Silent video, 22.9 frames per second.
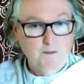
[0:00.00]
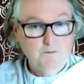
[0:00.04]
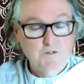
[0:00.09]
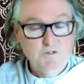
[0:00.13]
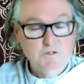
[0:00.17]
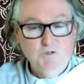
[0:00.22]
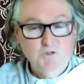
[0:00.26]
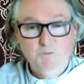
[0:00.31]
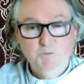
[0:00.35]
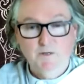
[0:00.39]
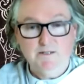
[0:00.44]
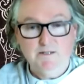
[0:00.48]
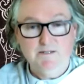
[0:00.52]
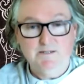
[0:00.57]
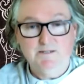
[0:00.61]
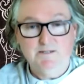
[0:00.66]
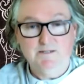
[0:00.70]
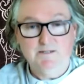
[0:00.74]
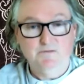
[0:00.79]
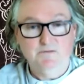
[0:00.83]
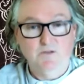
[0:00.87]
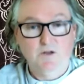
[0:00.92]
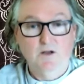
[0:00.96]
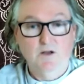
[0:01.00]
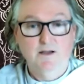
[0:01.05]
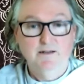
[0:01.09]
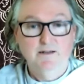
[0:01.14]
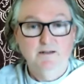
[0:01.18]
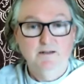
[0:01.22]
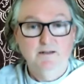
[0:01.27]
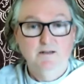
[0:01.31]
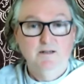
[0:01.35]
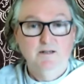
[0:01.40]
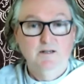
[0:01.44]
joy practice is fine
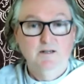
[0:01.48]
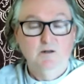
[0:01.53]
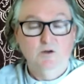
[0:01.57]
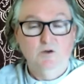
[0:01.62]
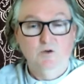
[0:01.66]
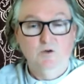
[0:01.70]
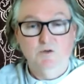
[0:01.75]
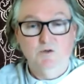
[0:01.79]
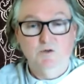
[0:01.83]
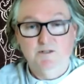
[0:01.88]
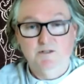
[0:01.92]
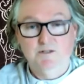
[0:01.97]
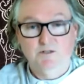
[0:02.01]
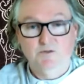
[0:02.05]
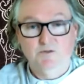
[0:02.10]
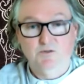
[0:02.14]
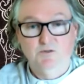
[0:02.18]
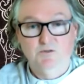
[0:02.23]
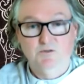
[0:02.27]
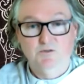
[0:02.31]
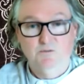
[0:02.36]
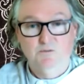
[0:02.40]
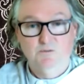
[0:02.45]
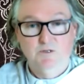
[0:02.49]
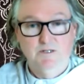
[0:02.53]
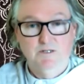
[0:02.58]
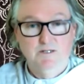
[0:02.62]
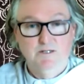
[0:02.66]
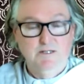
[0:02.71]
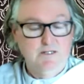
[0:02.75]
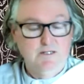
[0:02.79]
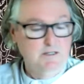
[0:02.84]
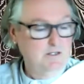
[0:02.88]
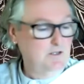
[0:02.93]
on its own.
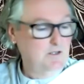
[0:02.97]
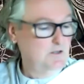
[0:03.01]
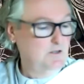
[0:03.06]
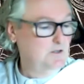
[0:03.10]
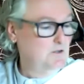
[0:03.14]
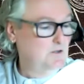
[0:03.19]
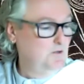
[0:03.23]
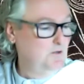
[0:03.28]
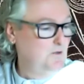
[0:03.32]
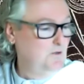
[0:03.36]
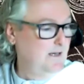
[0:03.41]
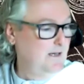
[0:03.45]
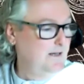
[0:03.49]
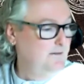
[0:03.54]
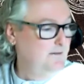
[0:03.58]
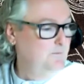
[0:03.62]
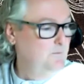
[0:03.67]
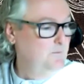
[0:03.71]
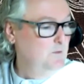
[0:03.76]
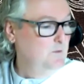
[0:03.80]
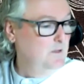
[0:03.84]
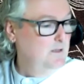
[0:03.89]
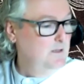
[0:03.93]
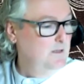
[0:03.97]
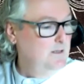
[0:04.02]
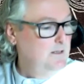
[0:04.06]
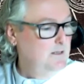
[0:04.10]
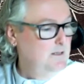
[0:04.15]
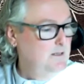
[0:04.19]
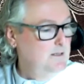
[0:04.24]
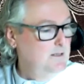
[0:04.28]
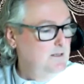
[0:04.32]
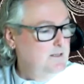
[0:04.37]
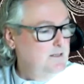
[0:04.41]
You can just do that.
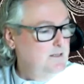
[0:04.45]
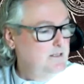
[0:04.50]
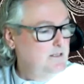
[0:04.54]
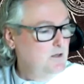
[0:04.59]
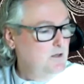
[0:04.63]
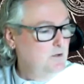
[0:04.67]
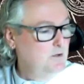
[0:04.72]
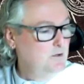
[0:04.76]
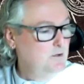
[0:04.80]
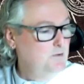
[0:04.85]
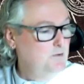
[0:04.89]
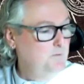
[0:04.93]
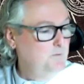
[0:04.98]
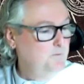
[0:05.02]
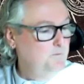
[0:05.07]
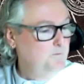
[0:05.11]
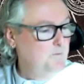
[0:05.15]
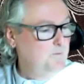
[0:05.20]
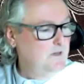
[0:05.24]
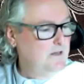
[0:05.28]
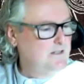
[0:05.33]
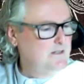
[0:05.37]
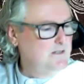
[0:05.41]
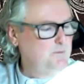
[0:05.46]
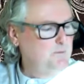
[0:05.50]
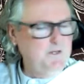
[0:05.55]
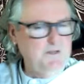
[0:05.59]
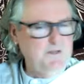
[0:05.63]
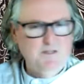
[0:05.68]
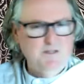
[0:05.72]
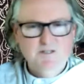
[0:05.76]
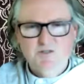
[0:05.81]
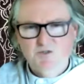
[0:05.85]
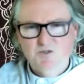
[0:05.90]
So there's a
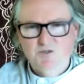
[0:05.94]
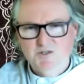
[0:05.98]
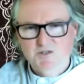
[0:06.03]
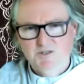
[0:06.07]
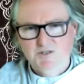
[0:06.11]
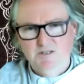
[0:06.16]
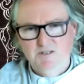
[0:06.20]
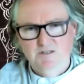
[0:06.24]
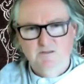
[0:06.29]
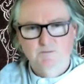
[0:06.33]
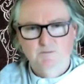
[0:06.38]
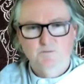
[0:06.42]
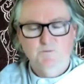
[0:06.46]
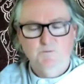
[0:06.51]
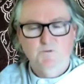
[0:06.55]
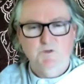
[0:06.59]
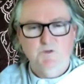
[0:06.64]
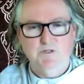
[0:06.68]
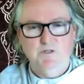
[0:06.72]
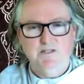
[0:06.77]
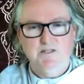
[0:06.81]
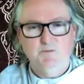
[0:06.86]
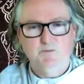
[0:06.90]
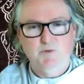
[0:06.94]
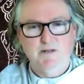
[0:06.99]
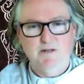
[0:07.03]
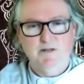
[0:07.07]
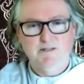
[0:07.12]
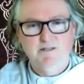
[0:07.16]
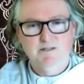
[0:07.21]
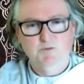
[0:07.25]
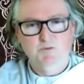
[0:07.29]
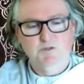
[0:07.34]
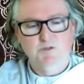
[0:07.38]
pithy instruction for this
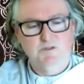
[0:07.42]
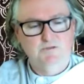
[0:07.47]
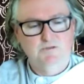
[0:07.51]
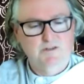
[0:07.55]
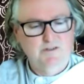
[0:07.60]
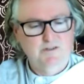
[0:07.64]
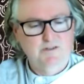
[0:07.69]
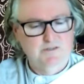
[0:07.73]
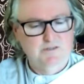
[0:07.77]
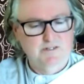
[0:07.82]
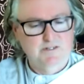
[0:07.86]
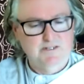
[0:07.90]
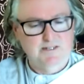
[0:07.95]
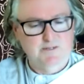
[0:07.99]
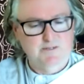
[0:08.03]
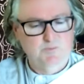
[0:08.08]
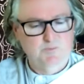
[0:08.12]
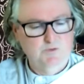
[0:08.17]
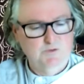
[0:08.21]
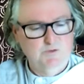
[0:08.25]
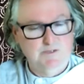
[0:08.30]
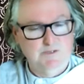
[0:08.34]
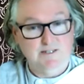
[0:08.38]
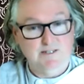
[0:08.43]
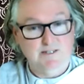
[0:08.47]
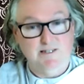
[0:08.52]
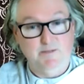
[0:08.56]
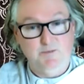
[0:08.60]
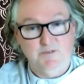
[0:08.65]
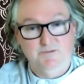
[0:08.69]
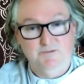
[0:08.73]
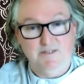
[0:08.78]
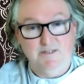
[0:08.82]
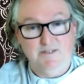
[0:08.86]
practice, which is very, very simple,
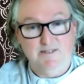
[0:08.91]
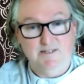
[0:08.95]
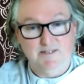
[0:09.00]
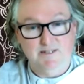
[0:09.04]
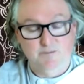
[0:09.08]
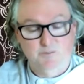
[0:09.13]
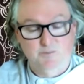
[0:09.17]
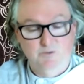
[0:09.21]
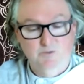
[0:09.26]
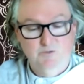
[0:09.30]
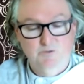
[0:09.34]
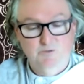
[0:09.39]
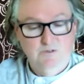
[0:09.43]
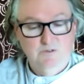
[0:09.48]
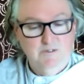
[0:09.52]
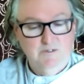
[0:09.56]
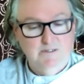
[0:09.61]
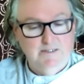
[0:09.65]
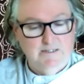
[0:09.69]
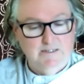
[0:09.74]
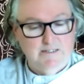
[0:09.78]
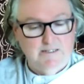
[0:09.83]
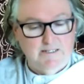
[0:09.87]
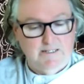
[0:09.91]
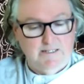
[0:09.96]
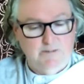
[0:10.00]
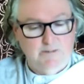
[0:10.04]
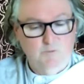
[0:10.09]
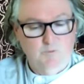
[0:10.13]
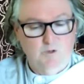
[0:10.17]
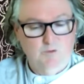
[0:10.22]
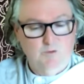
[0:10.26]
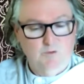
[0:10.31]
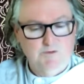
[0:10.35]
deceptively simple.
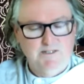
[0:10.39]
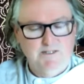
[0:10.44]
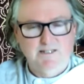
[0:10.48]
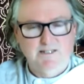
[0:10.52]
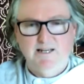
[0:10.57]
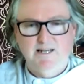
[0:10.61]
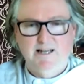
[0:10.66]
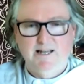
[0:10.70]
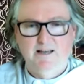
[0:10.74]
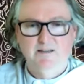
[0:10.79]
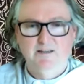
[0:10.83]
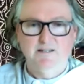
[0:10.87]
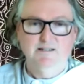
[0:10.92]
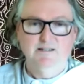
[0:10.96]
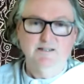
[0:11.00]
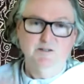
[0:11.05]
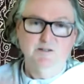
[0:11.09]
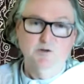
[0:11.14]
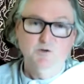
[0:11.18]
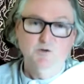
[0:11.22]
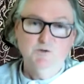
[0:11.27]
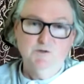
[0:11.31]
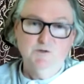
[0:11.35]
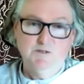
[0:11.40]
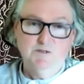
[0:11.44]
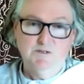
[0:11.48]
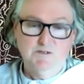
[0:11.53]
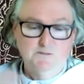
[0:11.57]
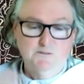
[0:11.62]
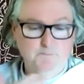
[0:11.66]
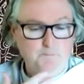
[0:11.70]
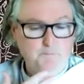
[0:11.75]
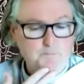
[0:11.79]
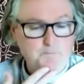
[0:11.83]
I'll send it out in the
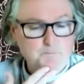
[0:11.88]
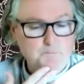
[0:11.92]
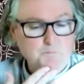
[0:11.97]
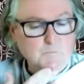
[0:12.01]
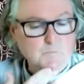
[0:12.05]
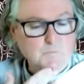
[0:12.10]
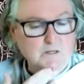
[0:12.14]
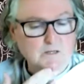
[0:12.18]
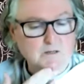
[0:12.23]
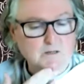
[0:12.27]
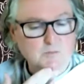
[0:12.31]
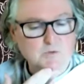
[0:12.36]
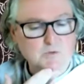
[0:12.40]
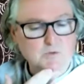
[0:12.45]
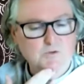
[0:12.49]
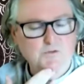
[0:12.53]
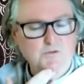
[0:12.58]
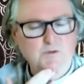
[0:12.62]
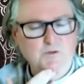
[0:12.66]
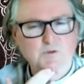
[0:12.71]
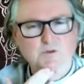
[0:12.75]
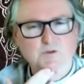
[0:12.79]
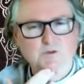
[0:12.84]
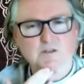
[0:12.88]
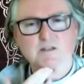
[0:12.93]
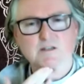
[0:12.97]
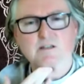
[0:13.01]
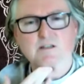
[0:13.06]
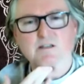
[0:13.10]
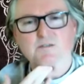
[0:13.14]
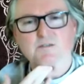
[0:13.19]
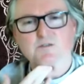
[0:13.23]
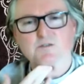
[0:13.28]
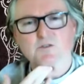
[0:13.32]
notes, but also
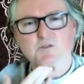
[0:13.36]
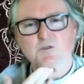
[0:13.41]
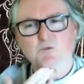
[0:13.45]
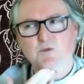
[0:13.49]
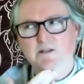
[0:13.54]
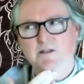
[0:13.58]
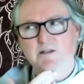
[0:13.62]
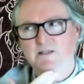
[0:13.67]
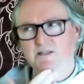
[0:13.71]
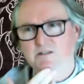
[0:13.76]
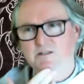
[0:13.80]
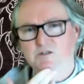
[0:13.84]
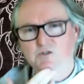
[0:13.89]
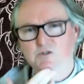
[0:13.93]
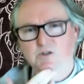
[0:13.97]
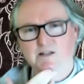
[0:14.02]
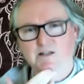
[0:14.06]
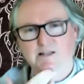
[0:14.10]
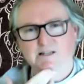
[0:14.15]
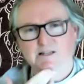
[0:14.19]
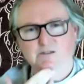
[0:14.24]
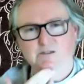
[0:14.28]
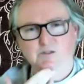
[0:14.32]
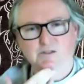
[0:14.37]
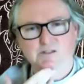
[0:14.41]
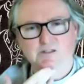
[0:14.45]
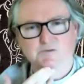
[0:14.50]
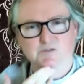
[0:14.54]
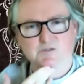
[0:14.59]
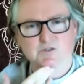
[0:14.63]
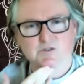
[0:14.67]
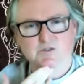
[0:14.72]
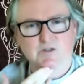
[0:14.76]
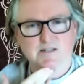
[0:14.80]
if you read the joy article, I did
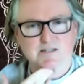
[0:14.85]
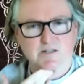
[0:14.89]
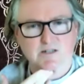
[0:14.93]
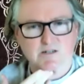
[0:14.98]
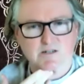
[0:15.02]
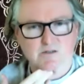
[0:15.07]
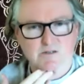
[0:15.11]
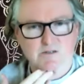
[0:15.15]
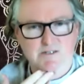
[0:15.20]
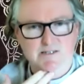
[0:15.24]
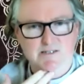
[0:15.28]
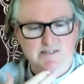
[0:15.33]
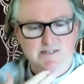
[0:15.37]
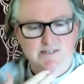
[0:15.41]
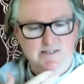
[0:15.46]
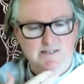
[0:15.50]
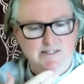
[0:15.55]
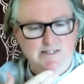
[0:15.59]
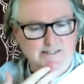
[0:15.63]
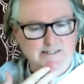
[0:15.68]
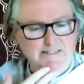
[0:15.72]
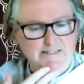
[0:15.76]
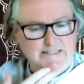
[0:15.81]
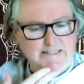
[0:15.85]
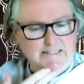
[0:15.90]
the tricycle, it's in there.